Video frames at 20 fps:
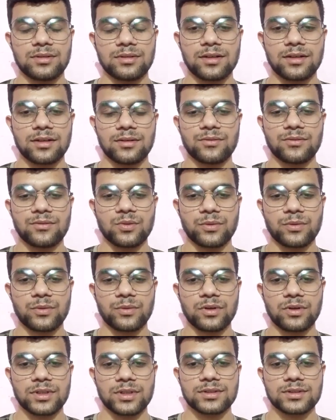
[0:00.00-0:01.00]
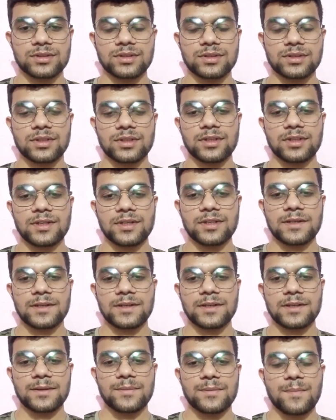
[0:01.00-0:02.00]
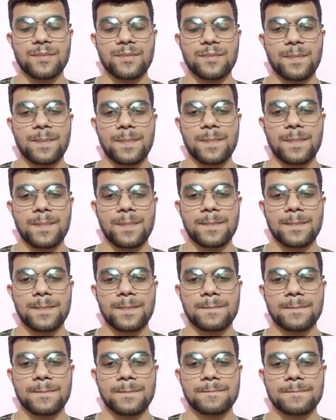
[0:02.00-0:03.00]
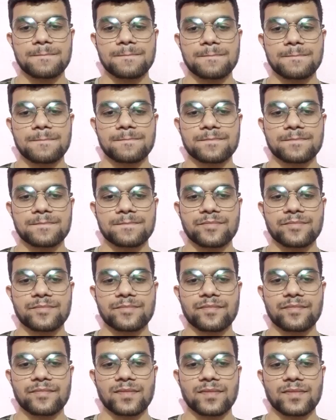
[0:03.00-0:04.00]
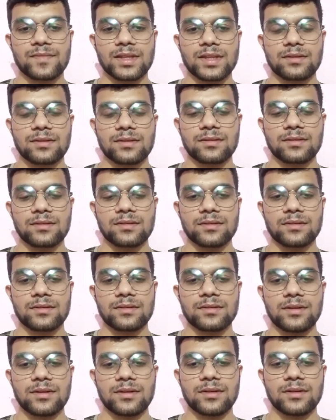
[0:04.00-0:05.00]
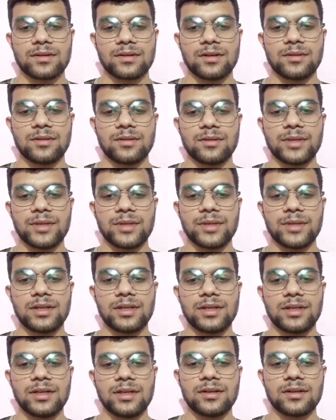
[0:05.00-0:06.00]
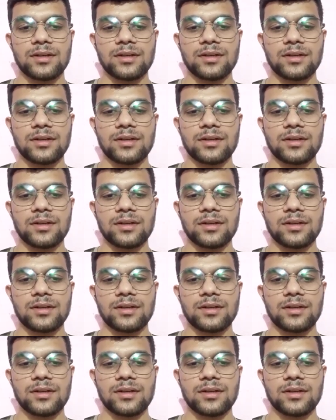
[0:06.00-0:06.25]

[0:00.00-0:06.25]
Mainly in brewery, Saccharomyces cerevisiae is used as a fermenting agent.